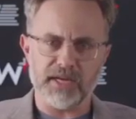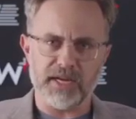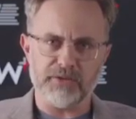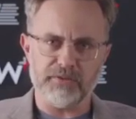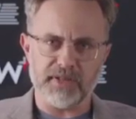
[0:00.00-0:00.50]

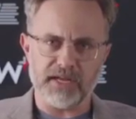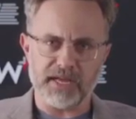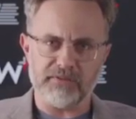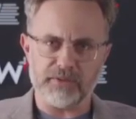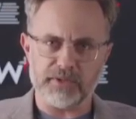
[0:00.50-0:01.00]
I do feel like
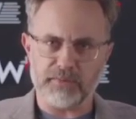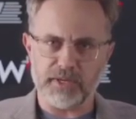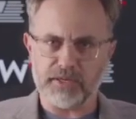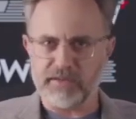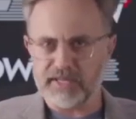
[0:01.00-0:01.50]
I have to
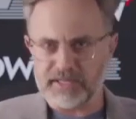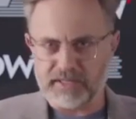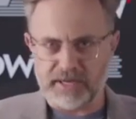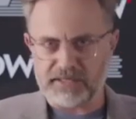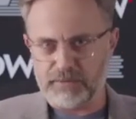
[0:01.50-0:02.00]
respond to the things
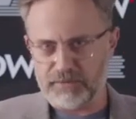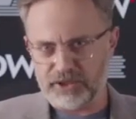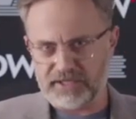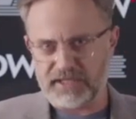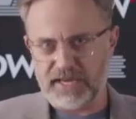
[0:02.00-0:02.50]
that Bassem was
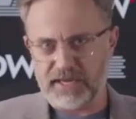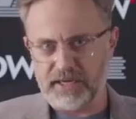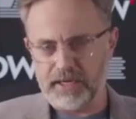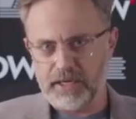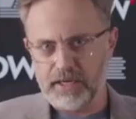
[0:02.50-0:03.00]
just saying.